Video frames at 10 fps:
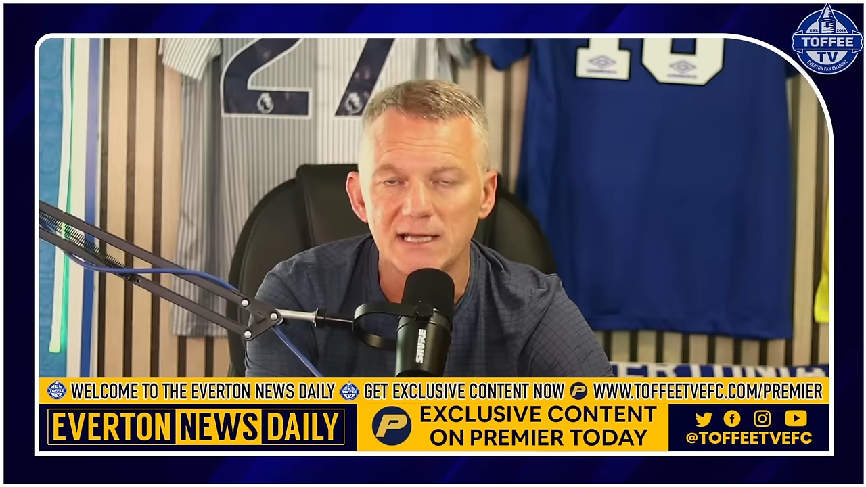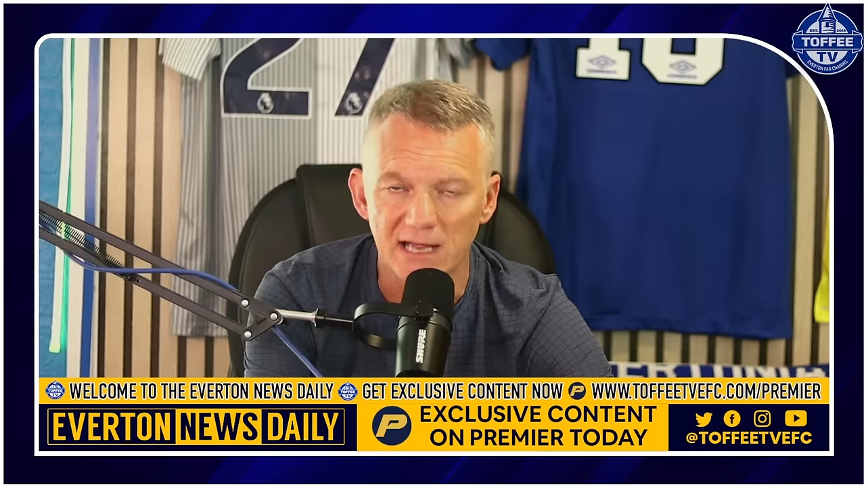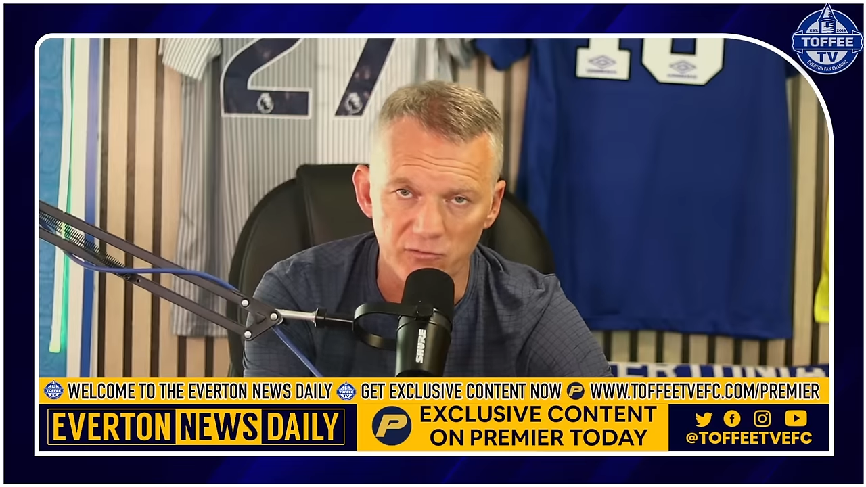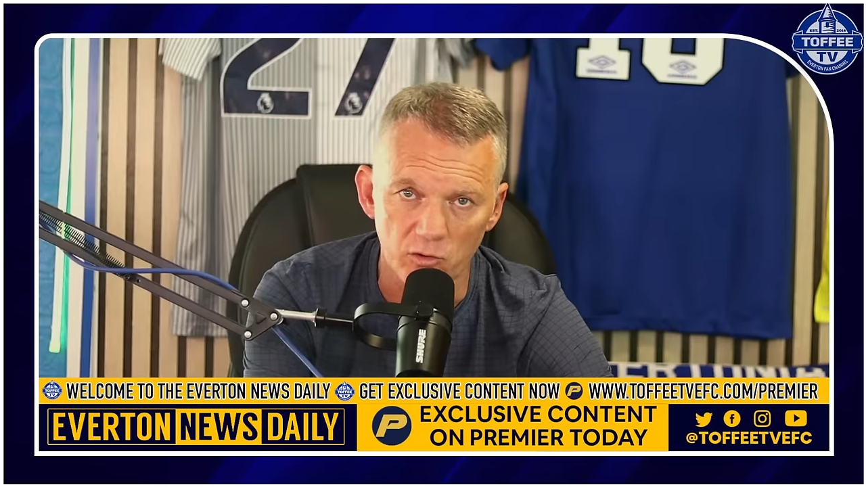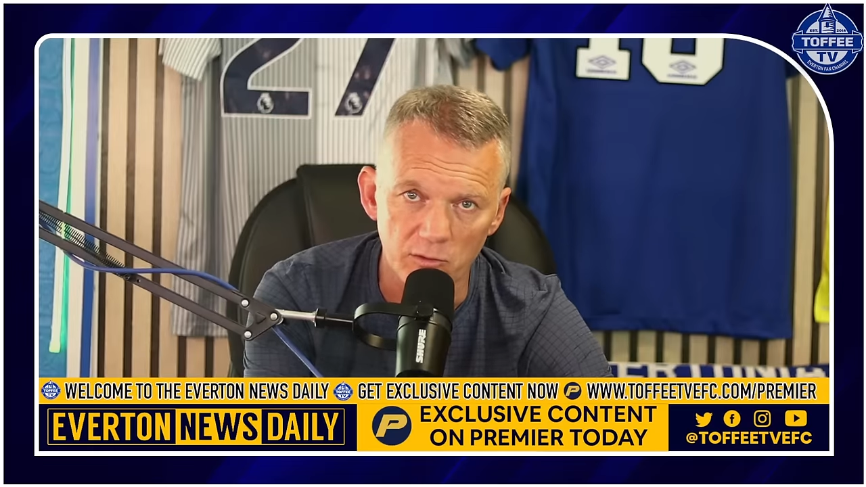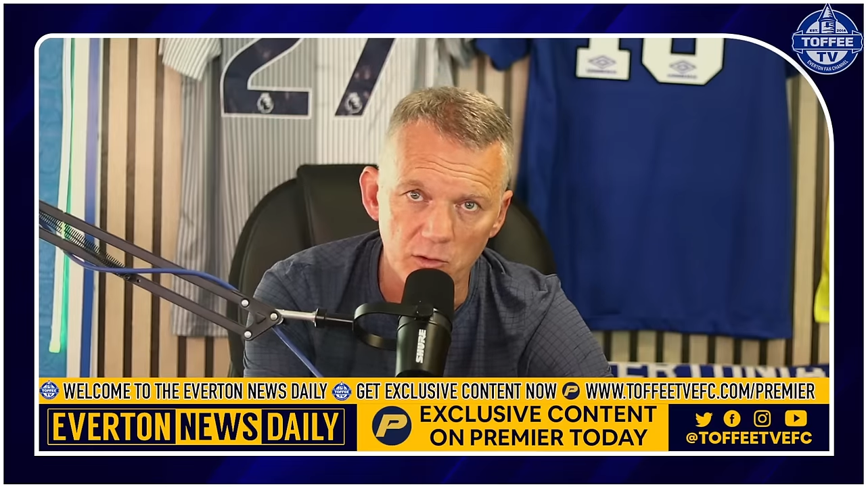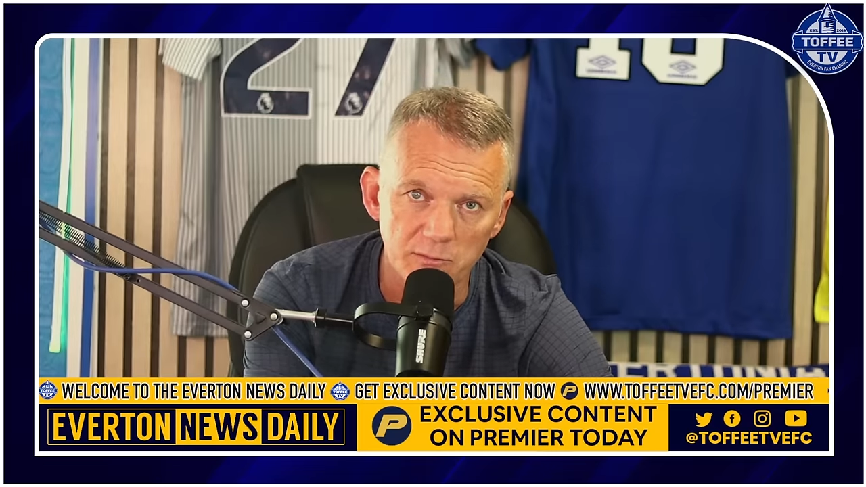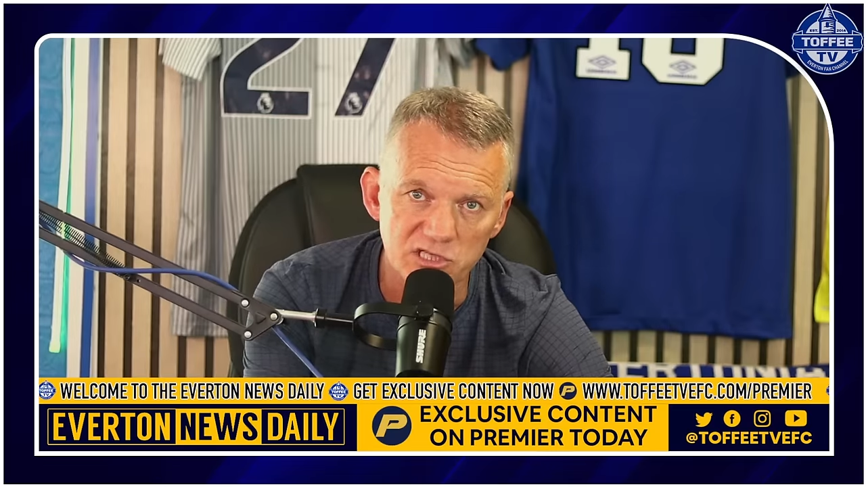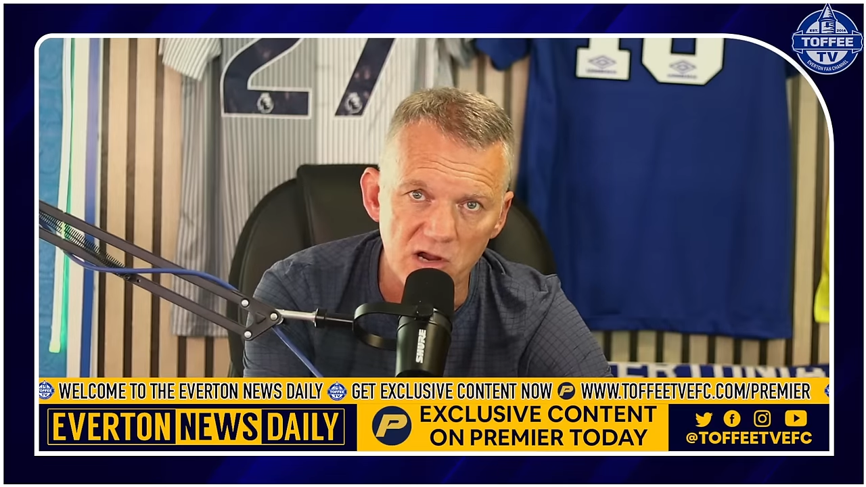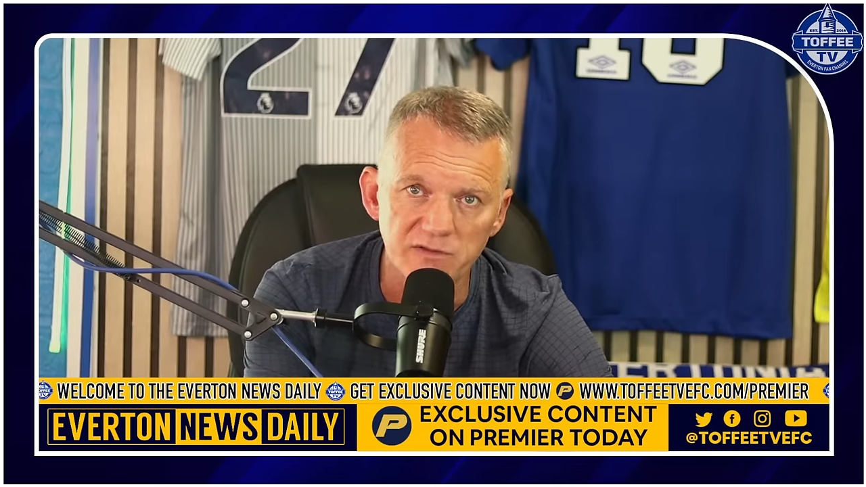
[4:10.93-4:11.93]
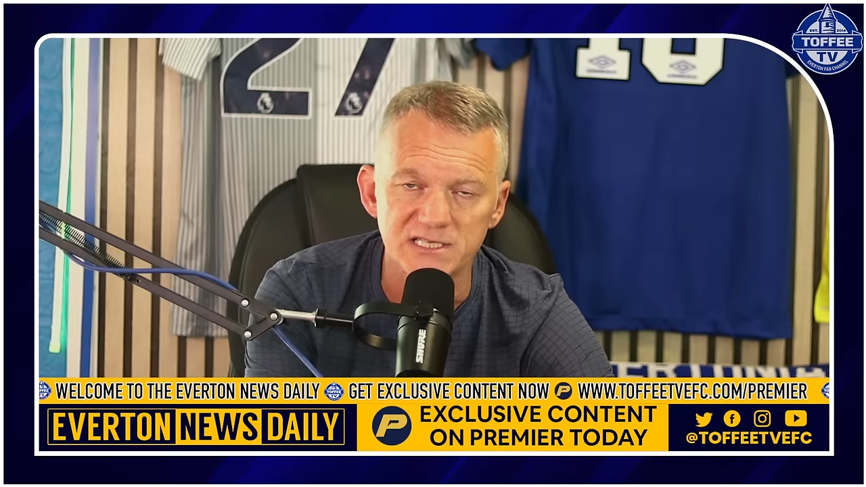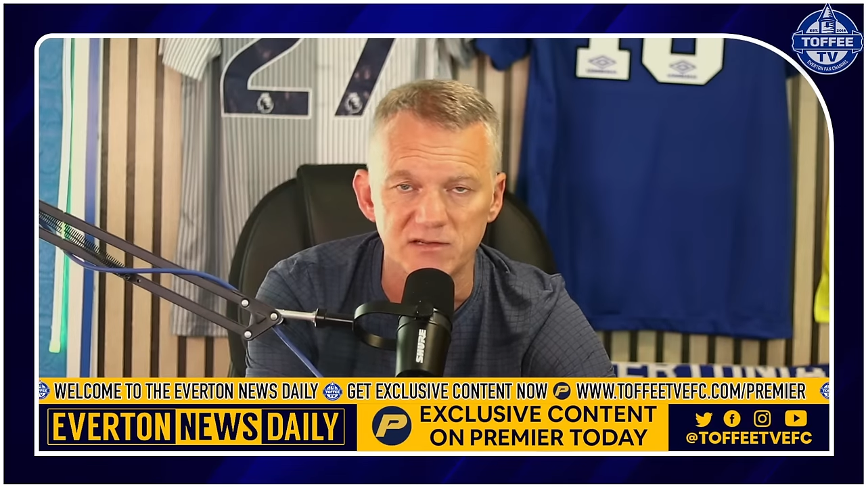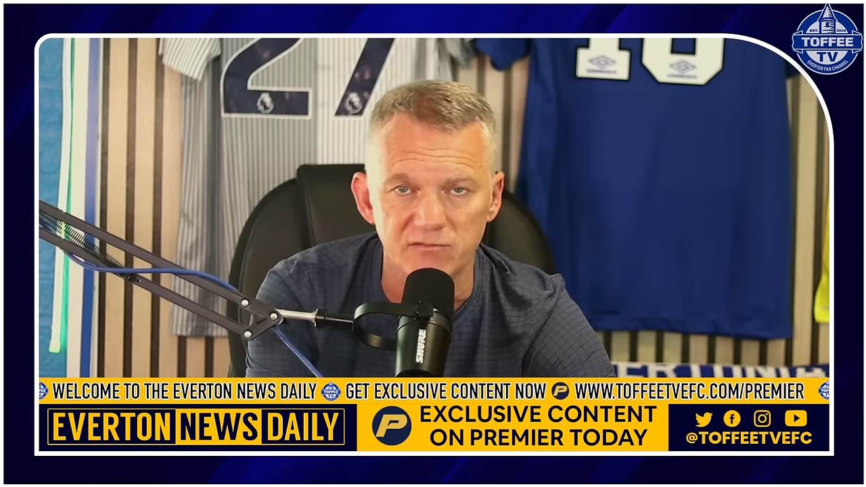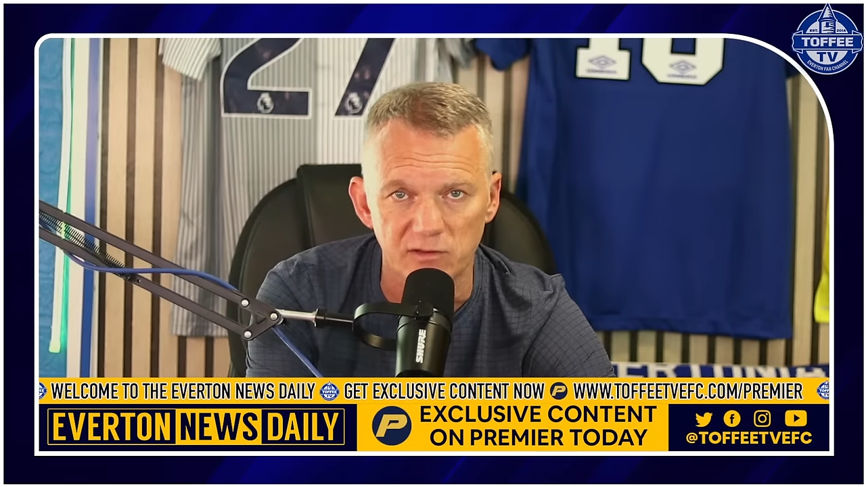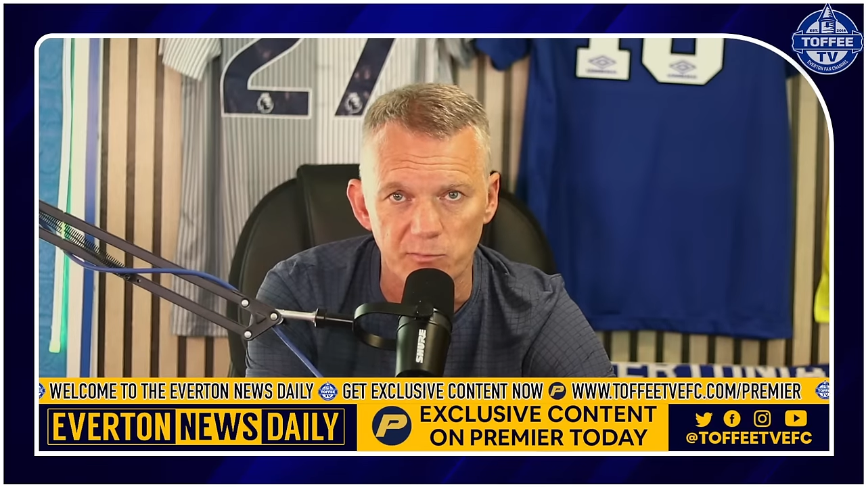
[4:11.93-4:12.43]
and if you want to become a Toffee
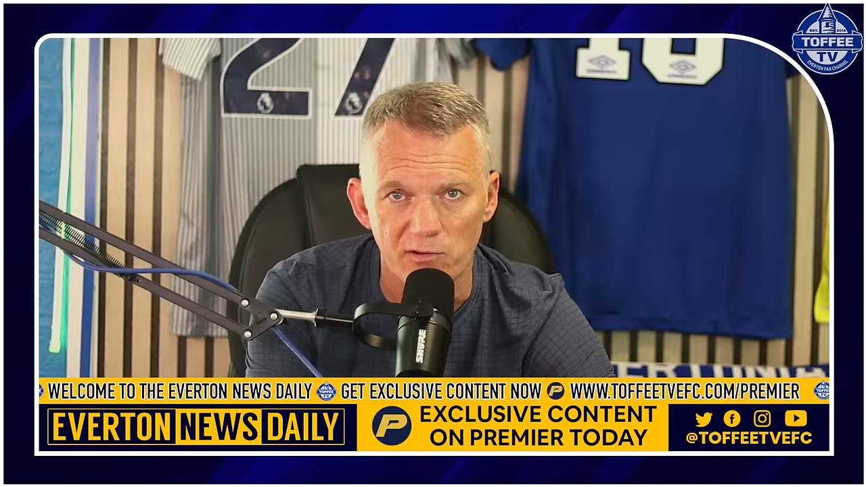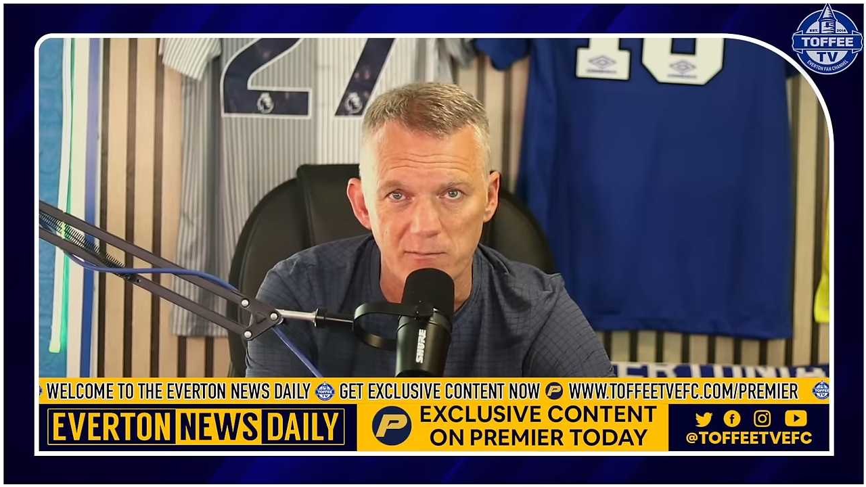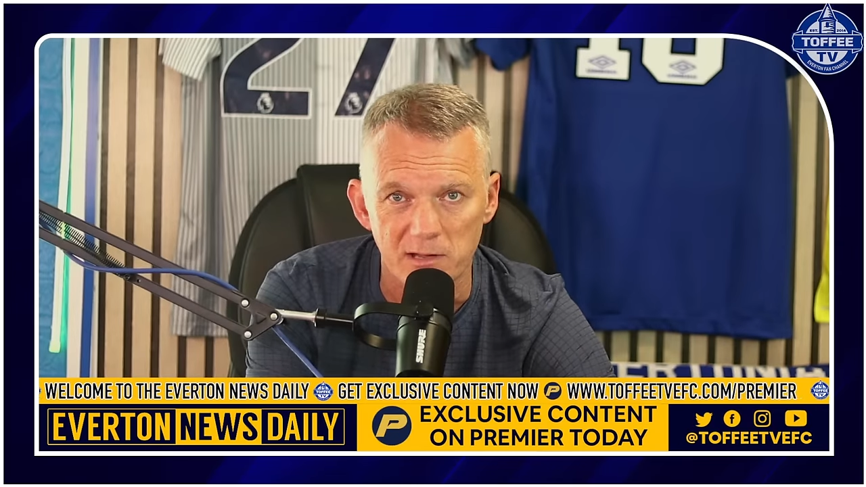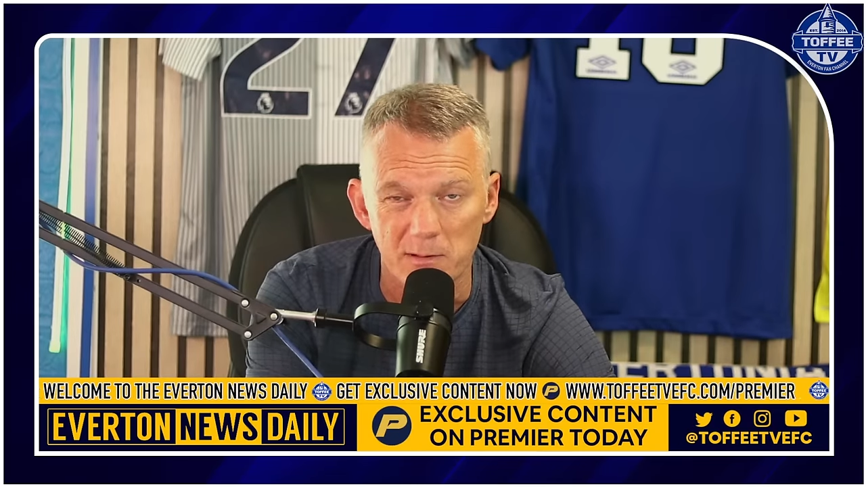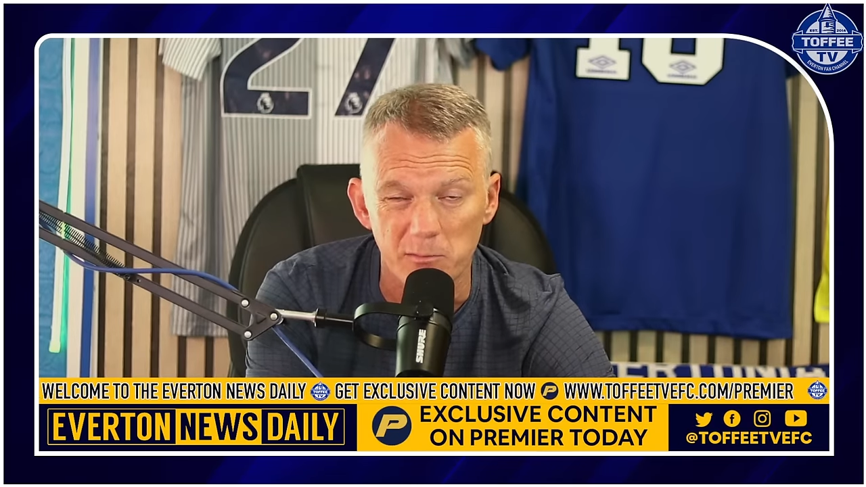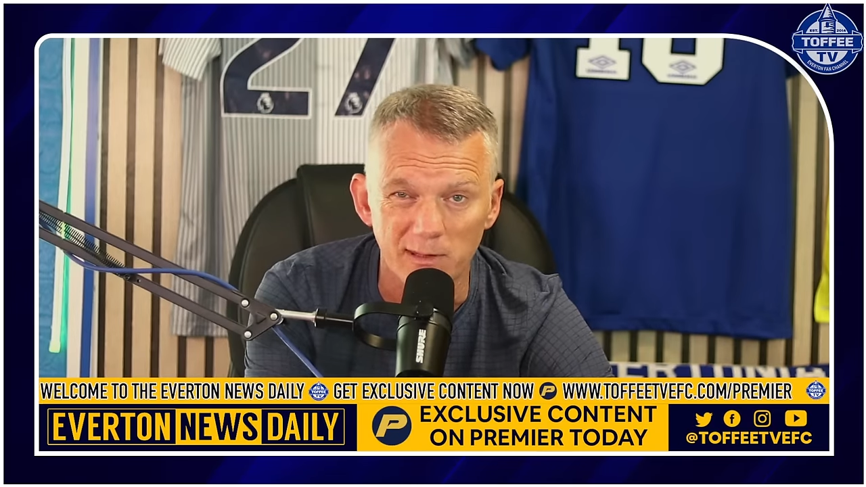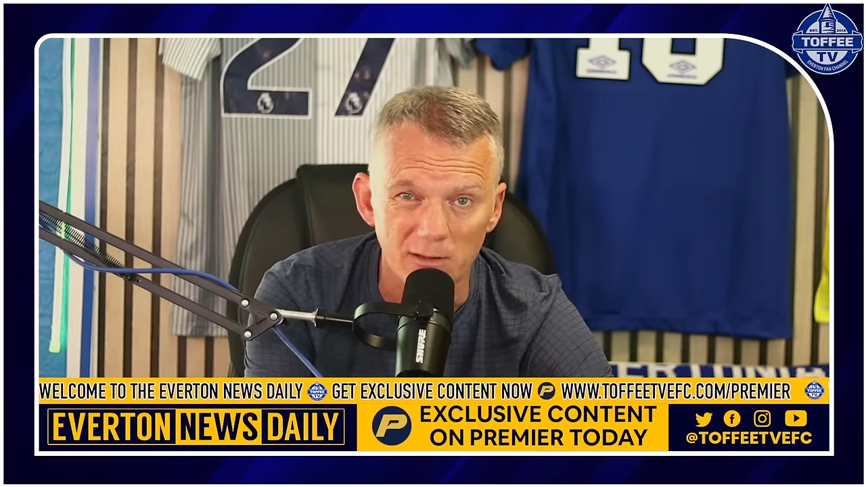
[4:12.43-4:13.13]
TV Premium member,